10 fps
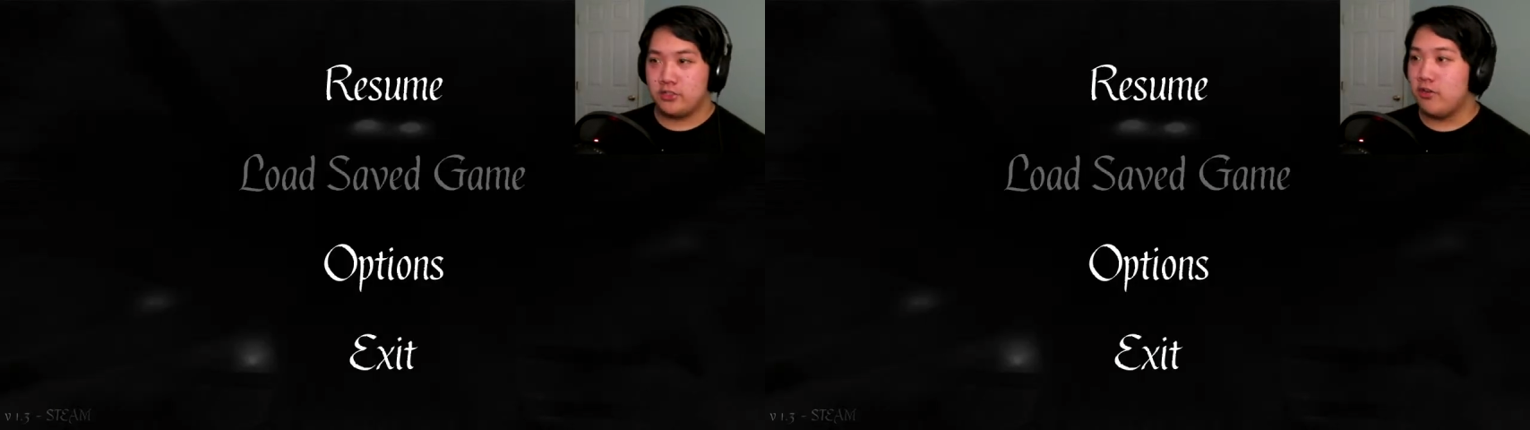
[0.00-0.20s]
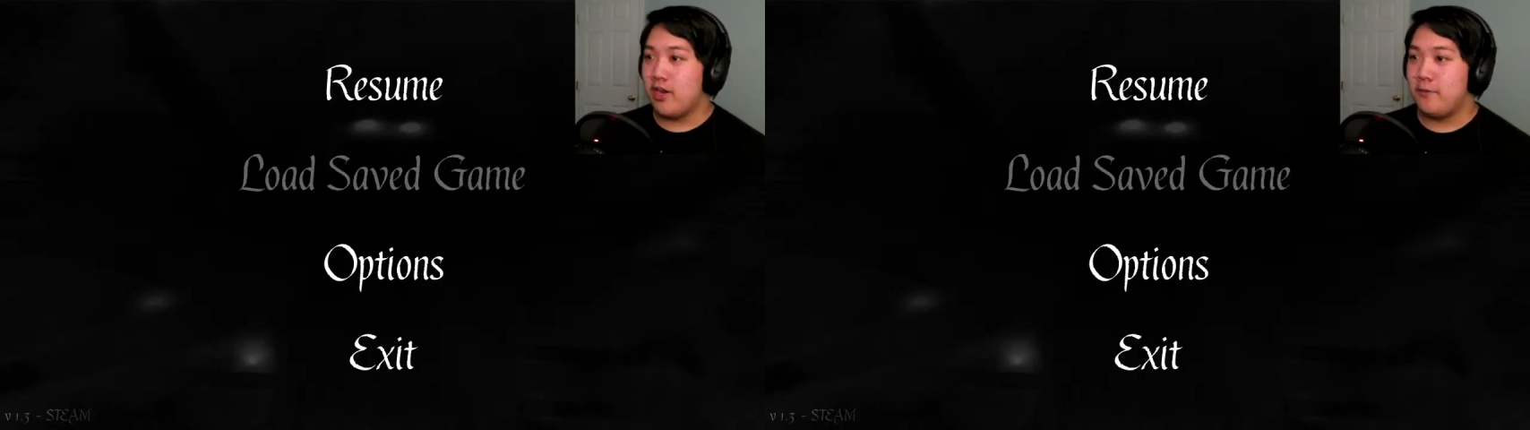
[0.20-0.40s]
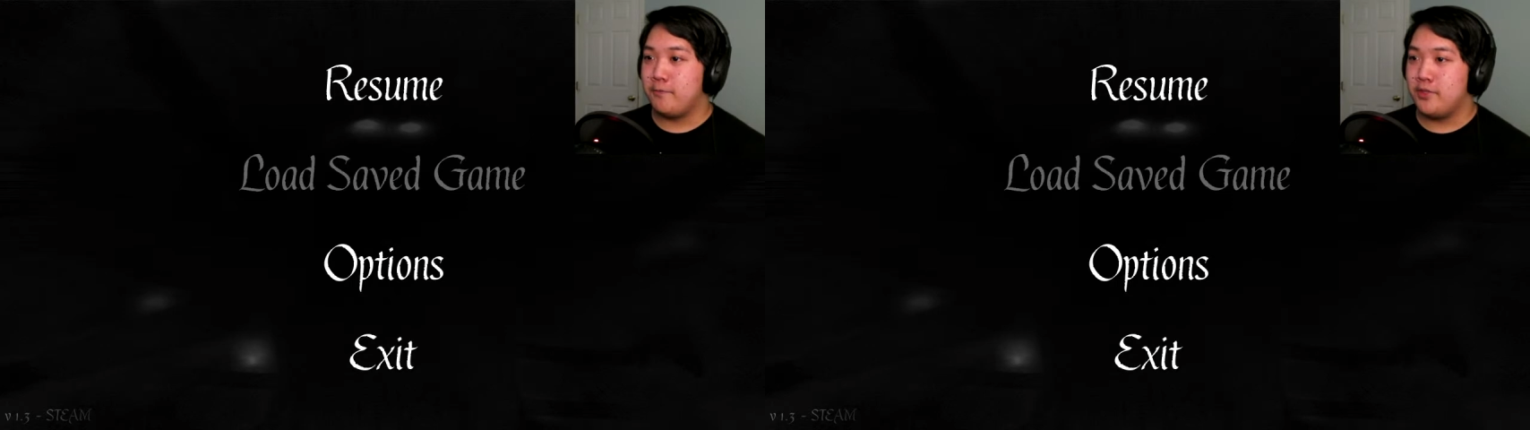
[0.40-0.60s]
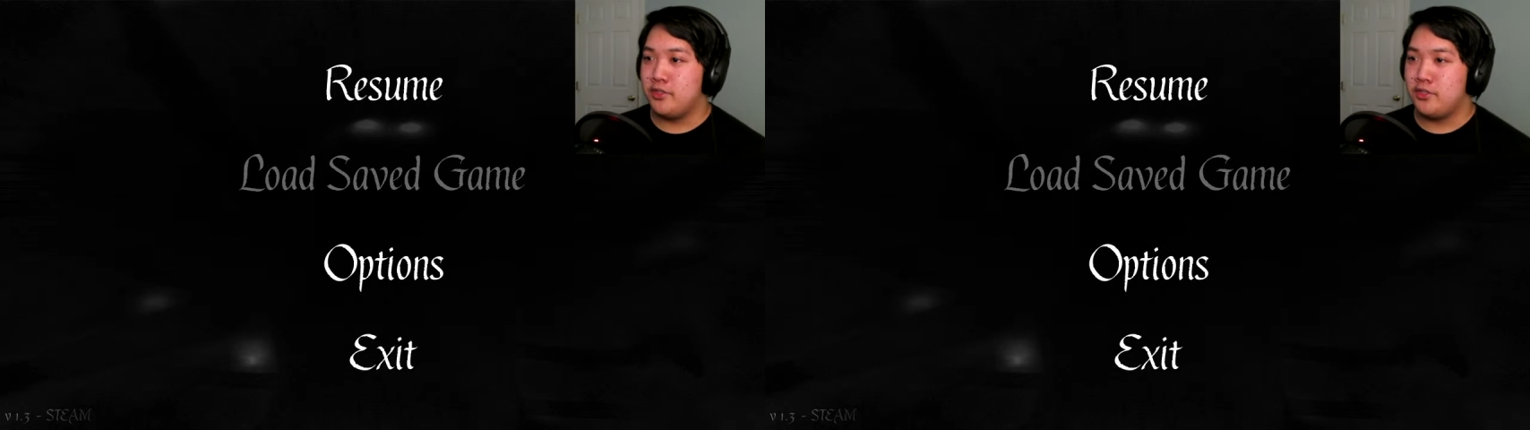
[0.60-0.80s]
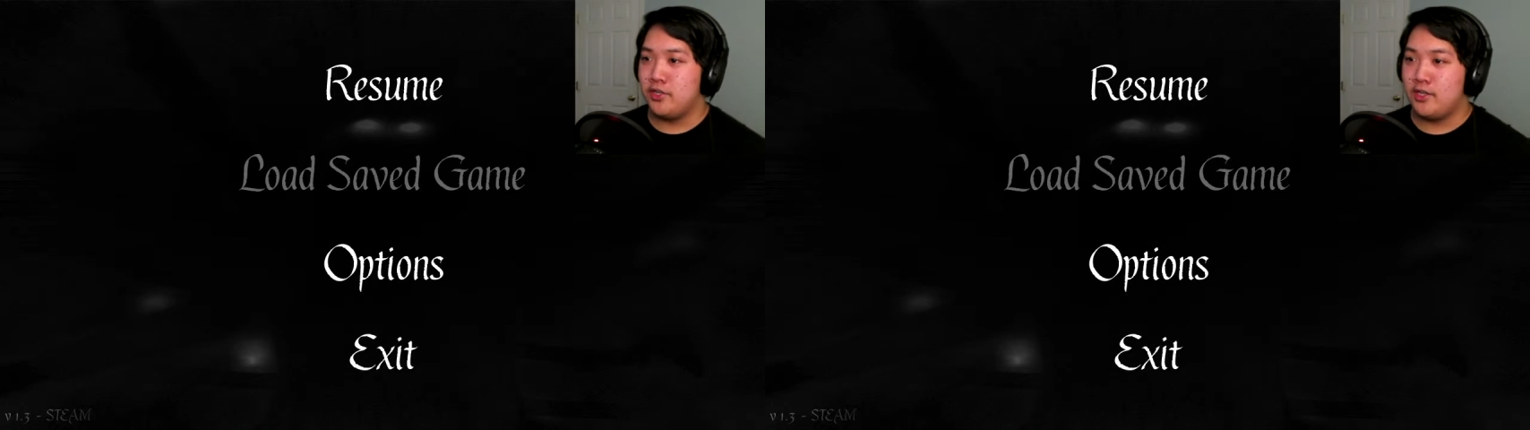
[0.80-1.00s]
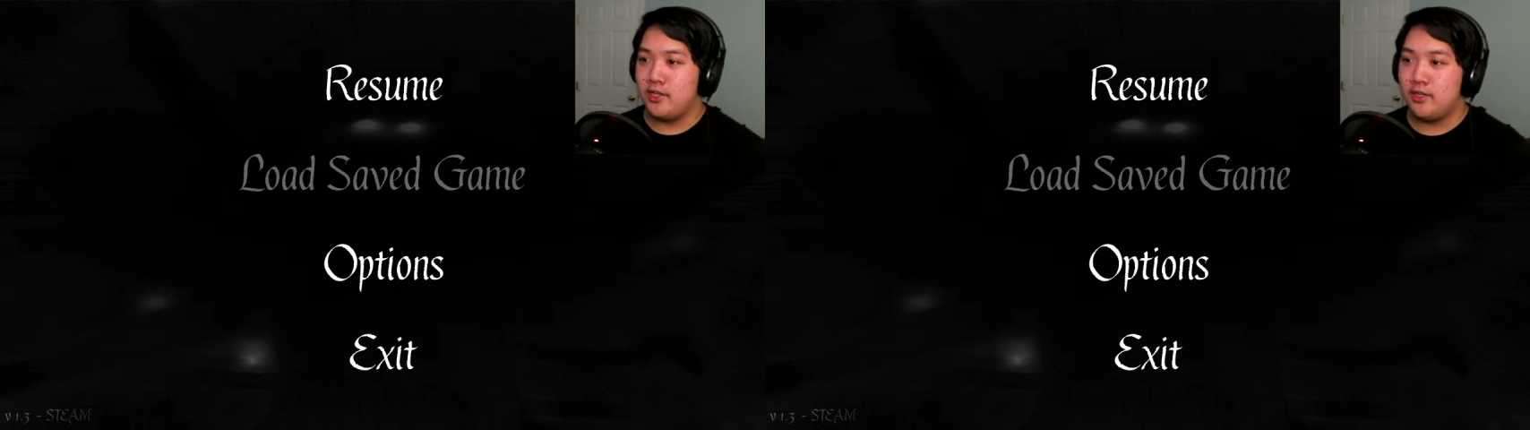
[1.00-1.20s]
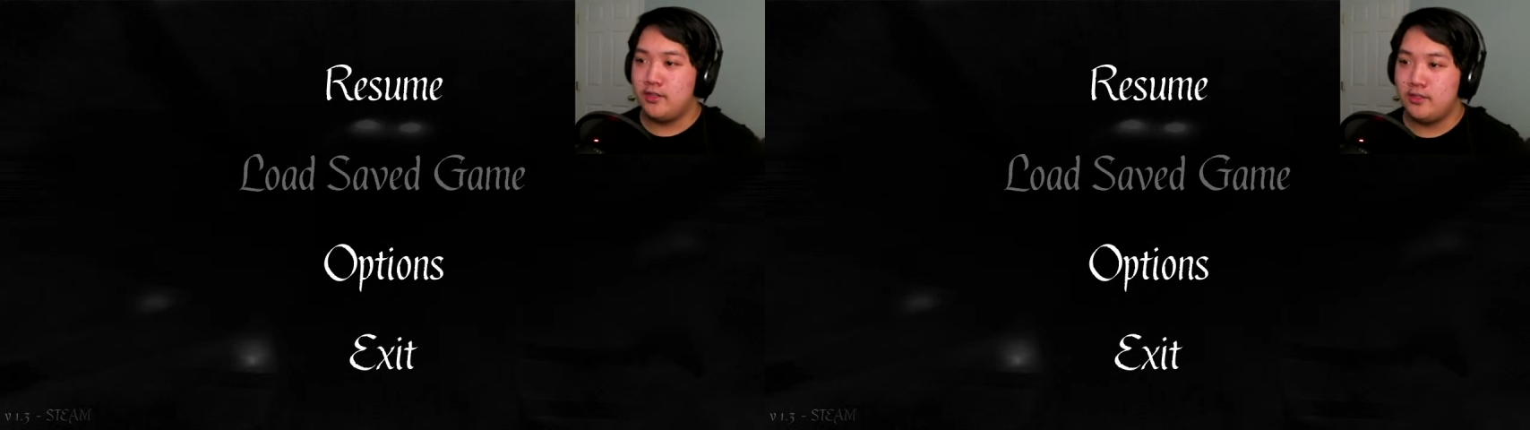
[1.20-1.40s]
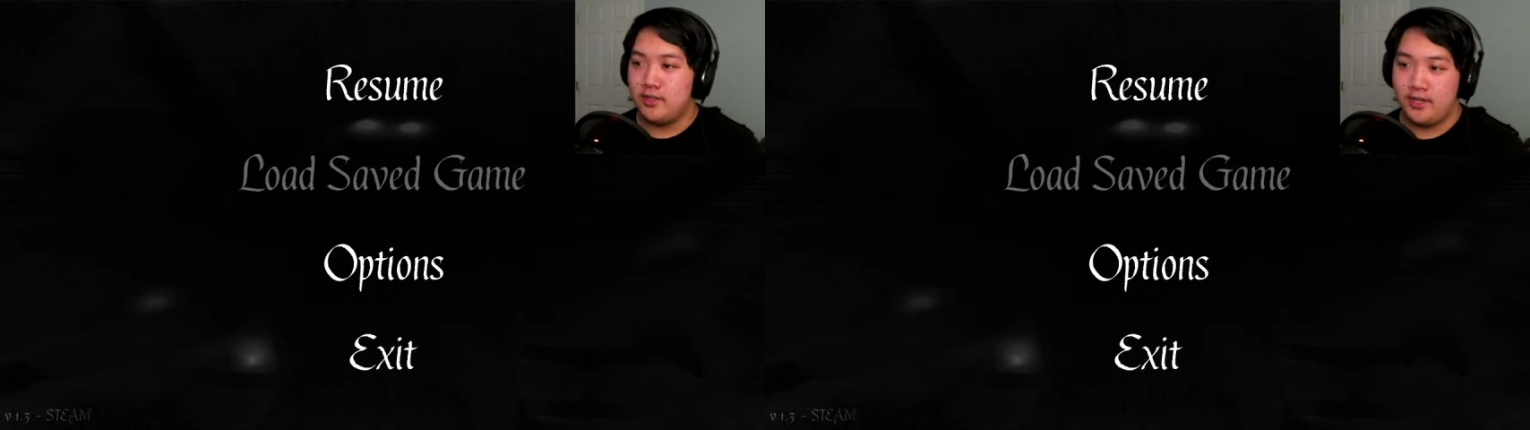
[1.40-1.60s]
so I hope you enjoyed
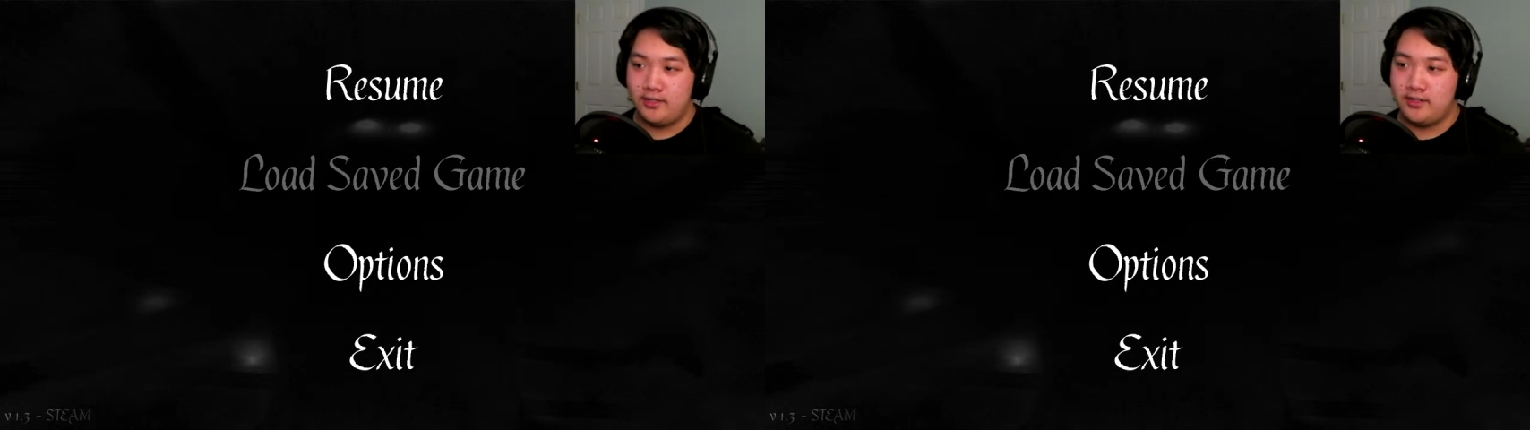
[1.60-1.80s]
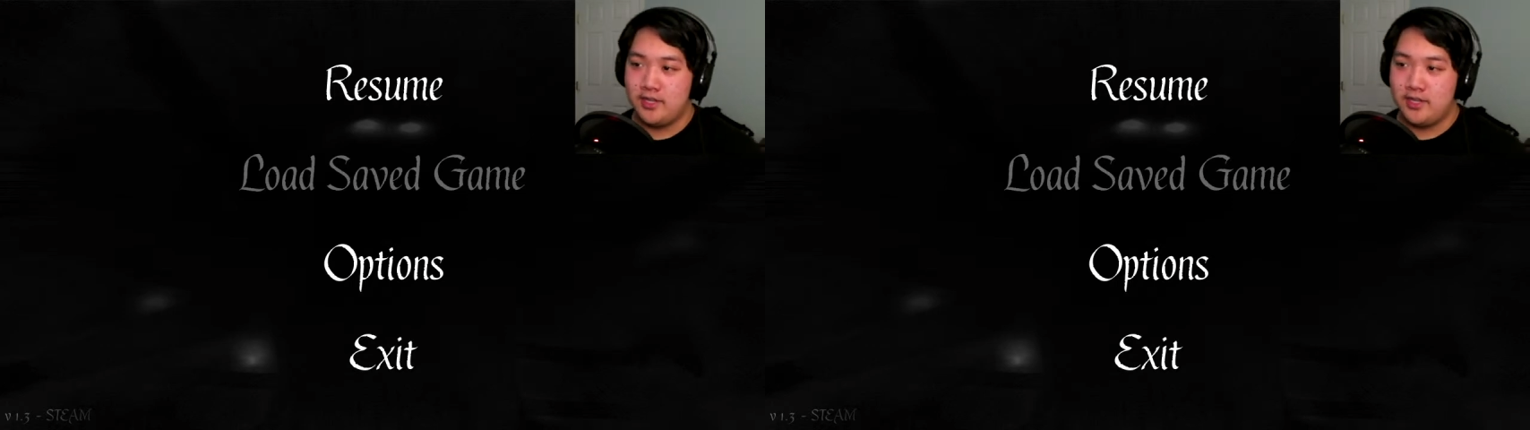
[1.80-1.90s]
it.